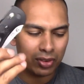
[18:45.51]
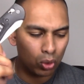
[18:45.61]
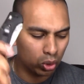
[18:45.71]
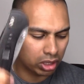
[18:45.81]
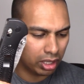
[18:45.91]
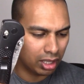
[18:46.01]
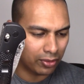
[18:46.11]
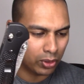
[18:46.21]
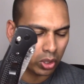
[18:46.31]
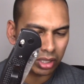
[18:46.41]
I also did a
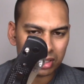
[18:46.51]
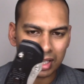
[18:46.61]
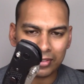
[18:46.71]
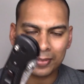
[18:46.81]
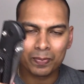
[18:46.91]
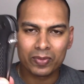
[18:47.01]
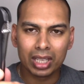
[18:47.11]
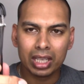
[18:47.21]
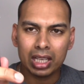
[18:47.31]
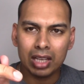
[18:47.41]
review on this knife.
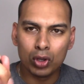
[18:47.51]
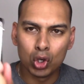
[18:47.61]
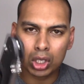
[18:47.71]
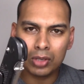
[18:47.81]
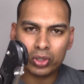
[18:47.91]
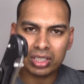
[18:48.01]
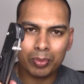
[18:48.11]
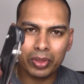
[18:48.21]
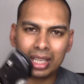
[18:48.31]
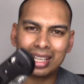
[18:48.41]
If you're looking for
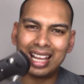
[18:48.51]
something,